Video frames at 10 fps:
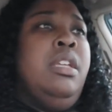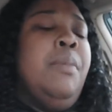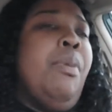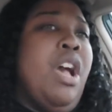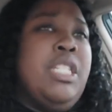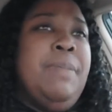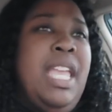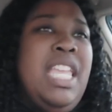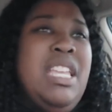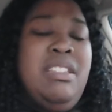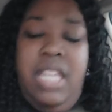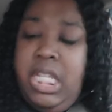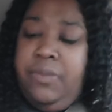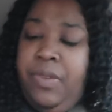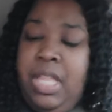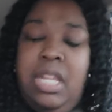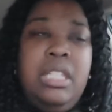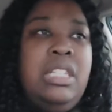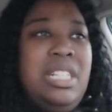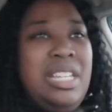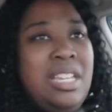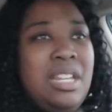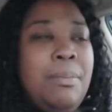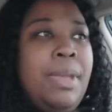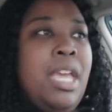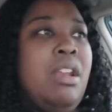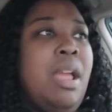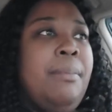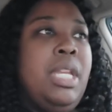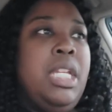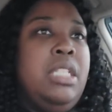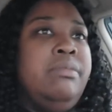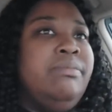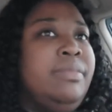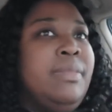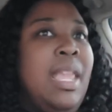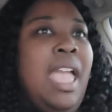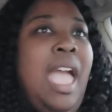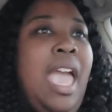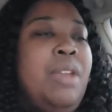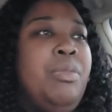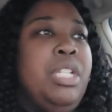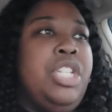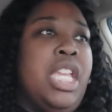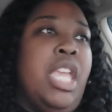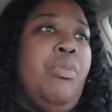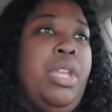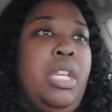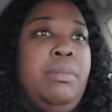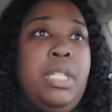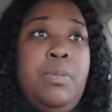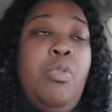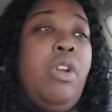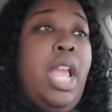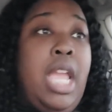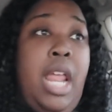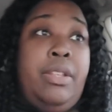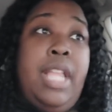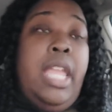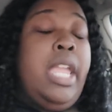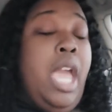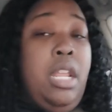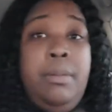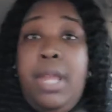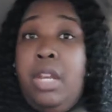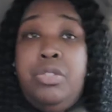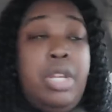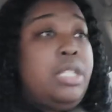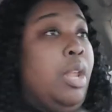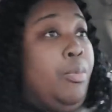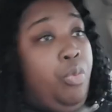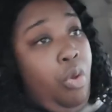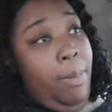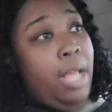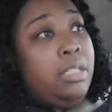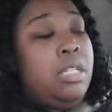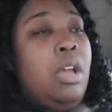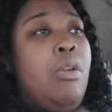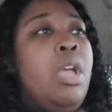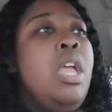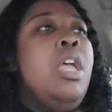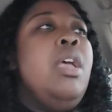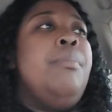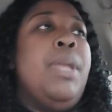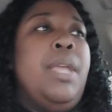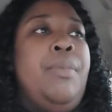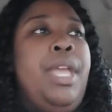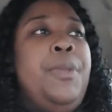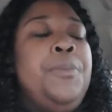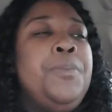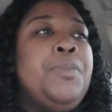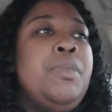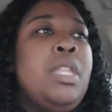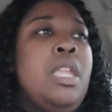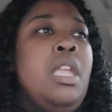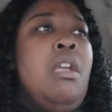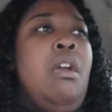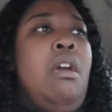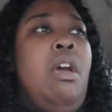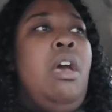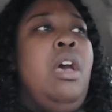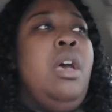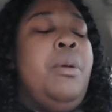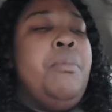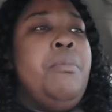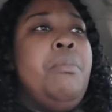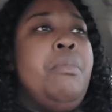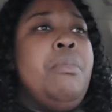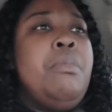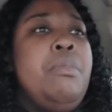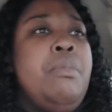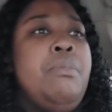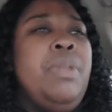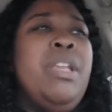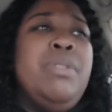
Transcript: and boss man, he he's feeling a little better. I mean, I didn't really check in with him this morning. I kind of like got up, got dressed, and whoop out the door. But anyway, um, but he